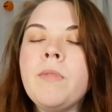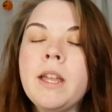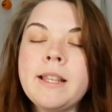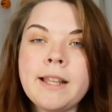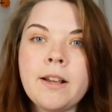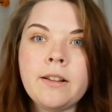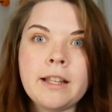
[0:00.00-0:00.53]

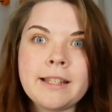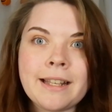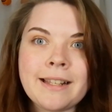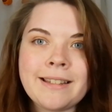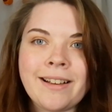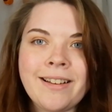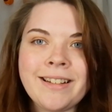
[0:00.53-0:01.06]
So let's get
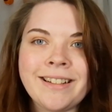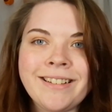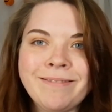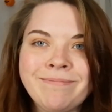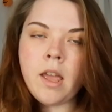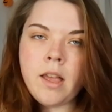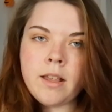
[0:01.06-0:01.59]
started.
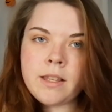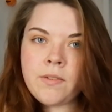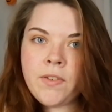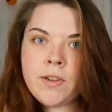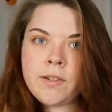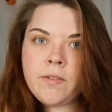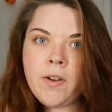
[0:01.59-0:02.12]

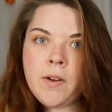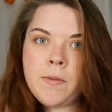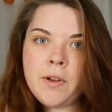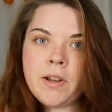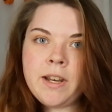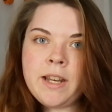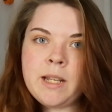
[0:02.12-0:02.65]
First of all, we're
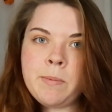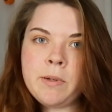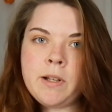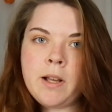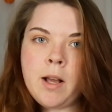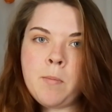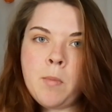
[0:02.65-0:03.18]
going to need to
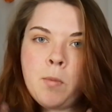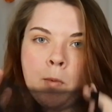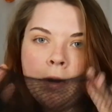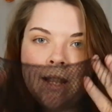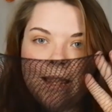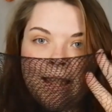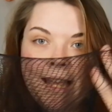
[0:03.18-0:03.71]
put on
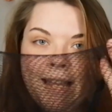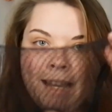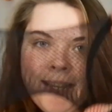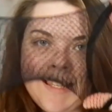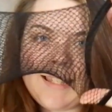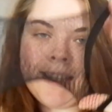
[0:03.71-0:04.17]
one of these.